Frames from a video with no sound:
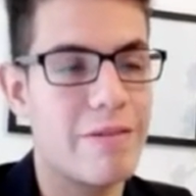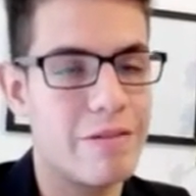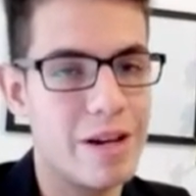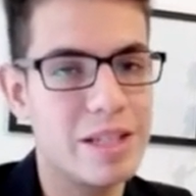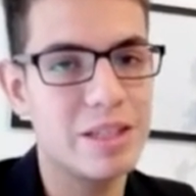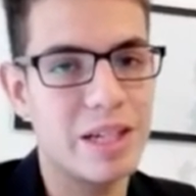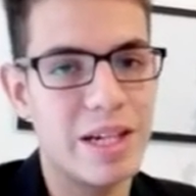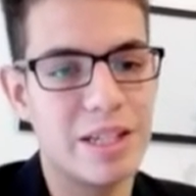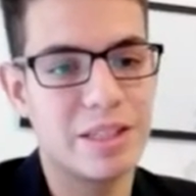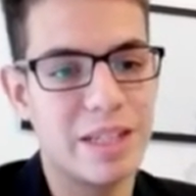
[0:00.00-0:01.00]
a friend
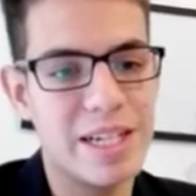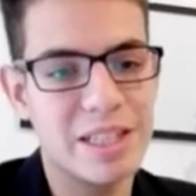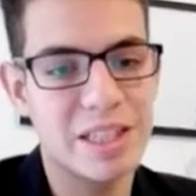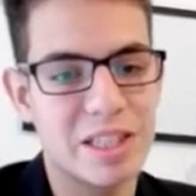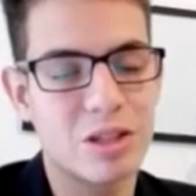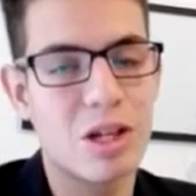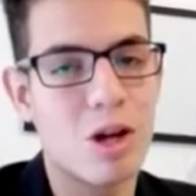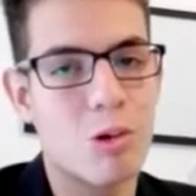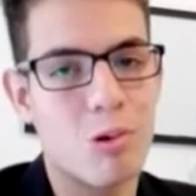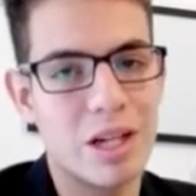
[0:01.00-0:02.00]
and scientist
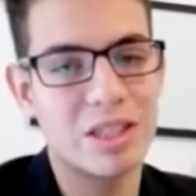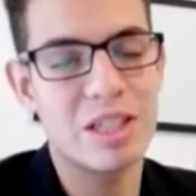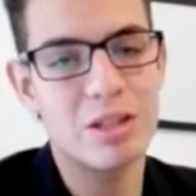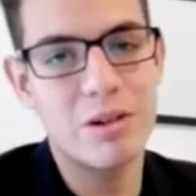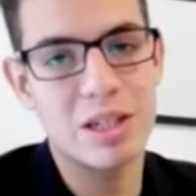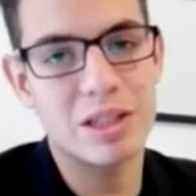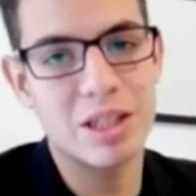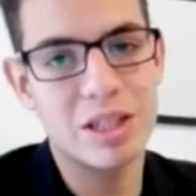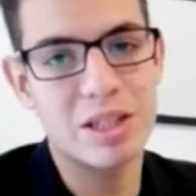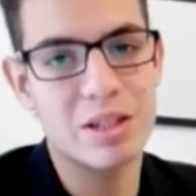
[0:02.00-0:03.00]
who was
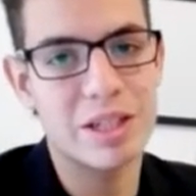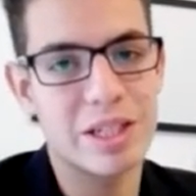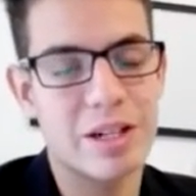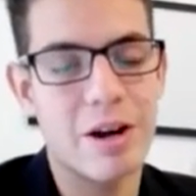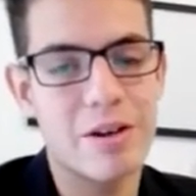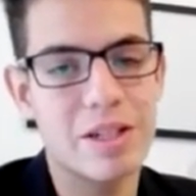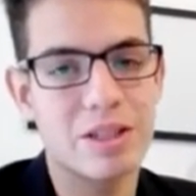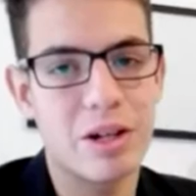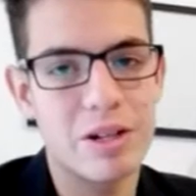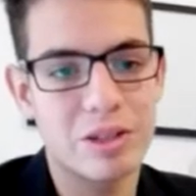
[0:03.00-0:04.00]
interested in
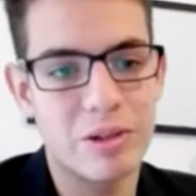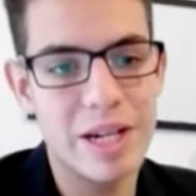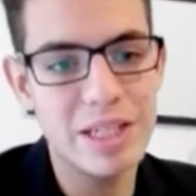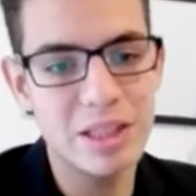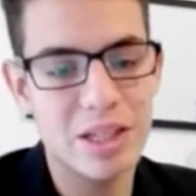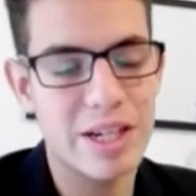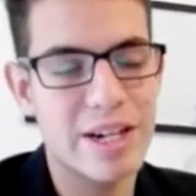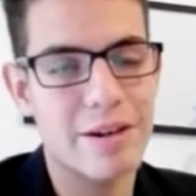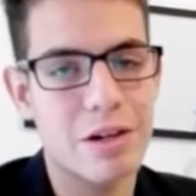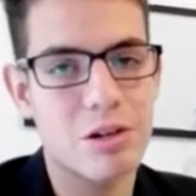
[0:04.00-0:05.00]
hereditary traits
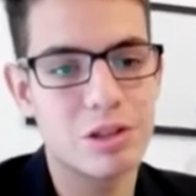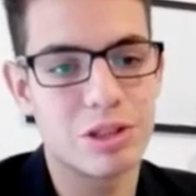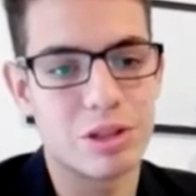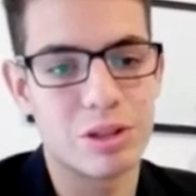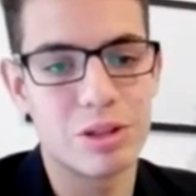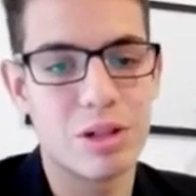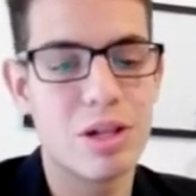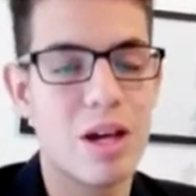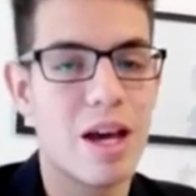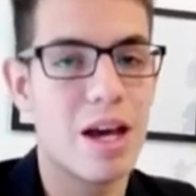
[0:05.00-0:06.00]
and agriculture.
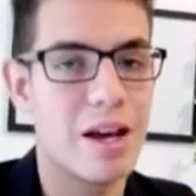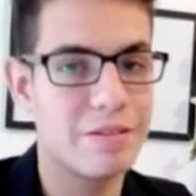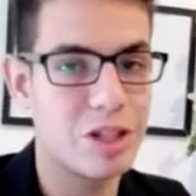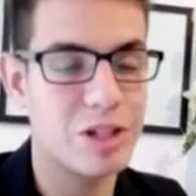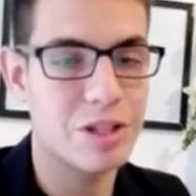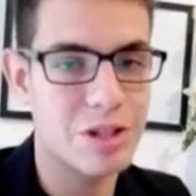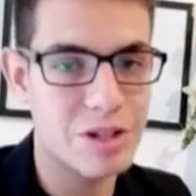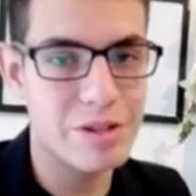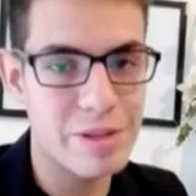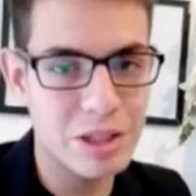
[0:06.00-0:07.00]
After the
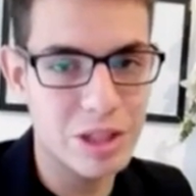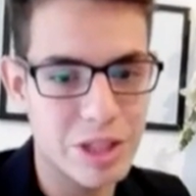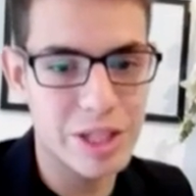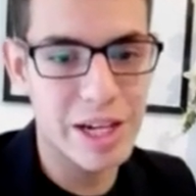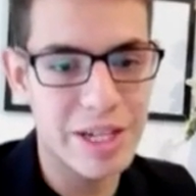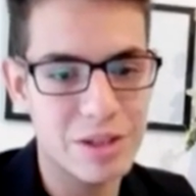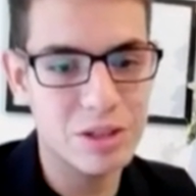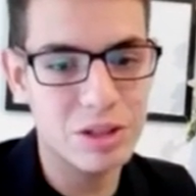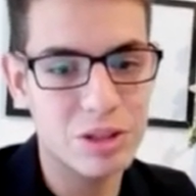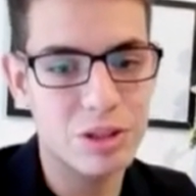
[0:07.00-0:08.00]
university, I
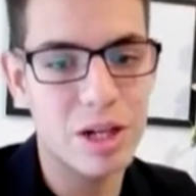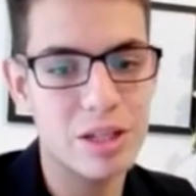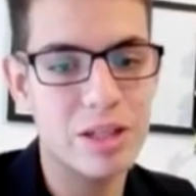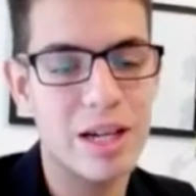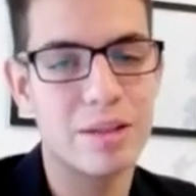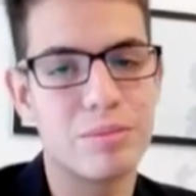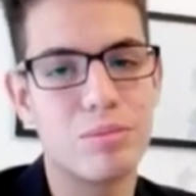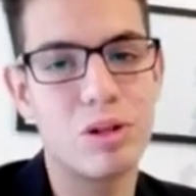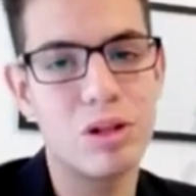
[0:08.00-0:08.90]
used to taught at